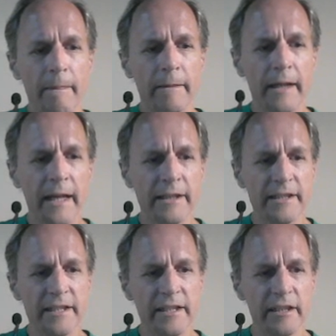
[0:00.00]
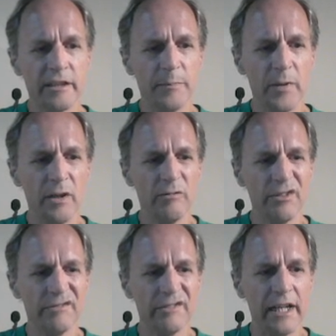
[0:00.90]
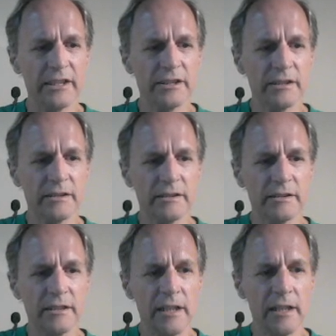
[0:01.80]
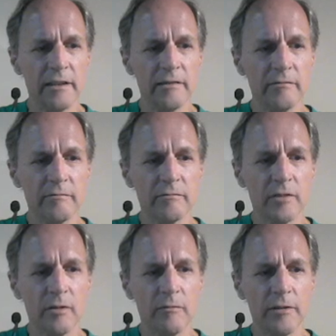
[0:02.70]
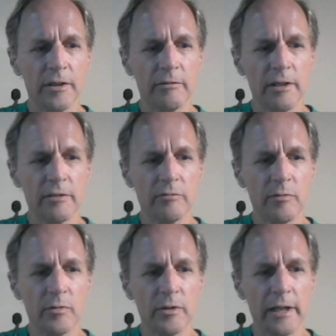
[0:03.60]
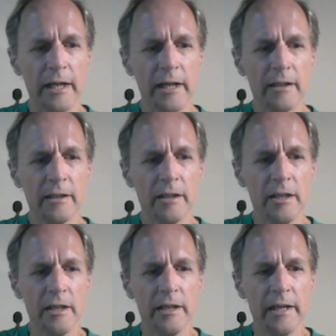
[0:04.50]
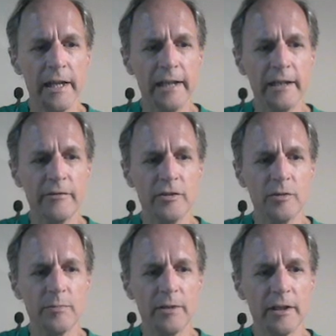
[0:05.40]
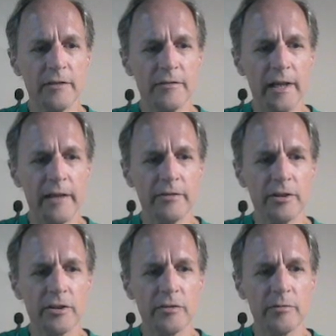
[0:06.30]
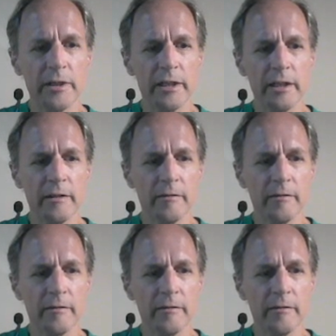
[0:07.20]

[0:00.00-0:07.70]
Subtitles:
Okay, the tedious part with the fractions is done. Hopefully the rest will work out. Negative 2 plus 5 is 3.